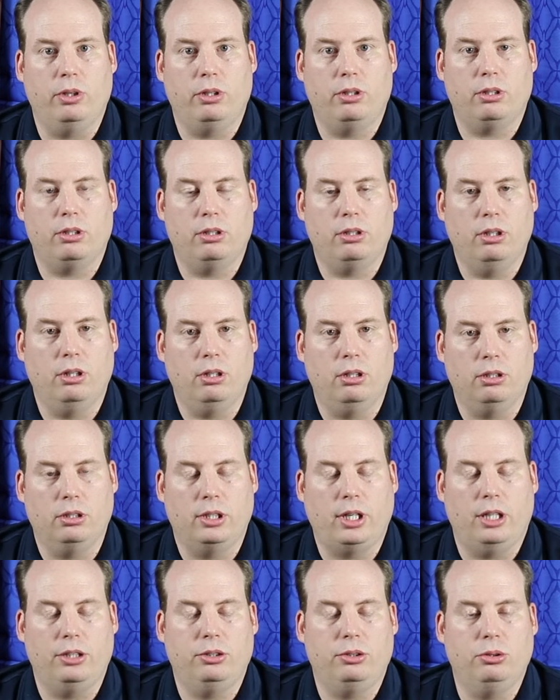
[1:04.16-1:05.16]
with
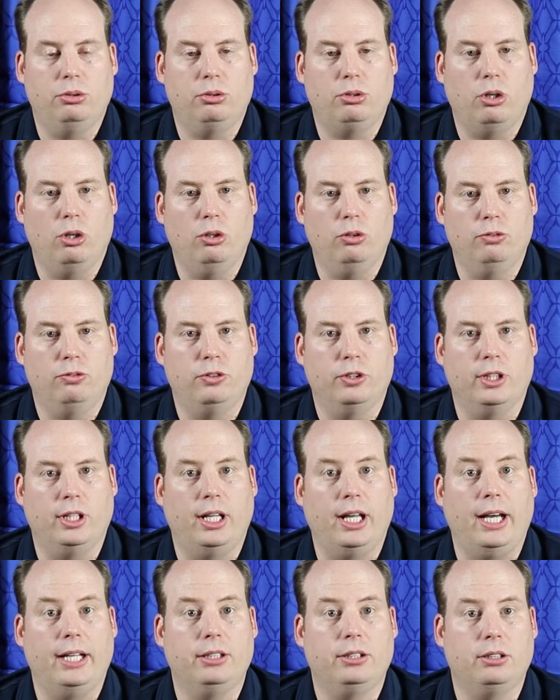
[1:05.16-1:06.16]
GuySuCo for the
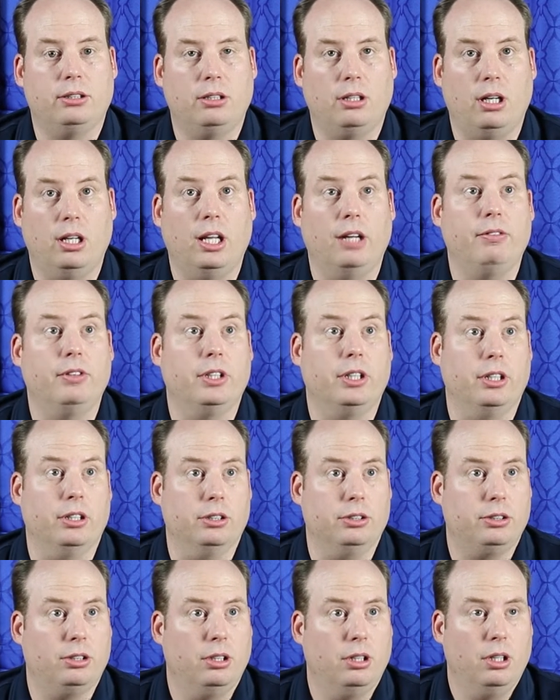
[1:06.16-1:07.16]
last 11
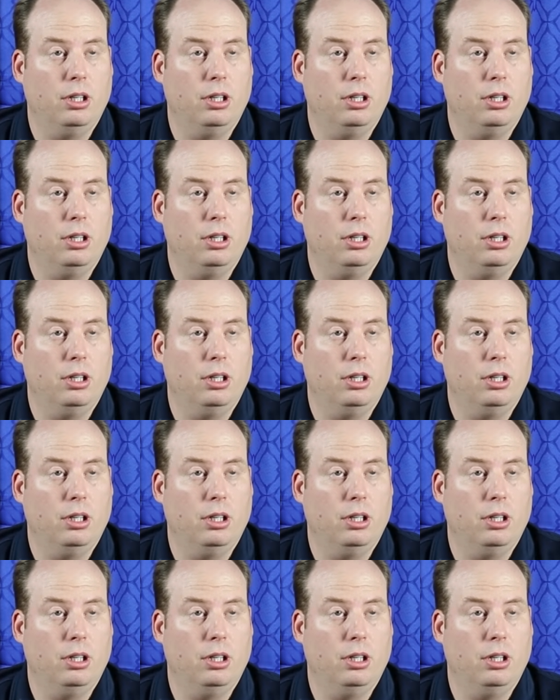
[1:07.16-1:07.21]
years.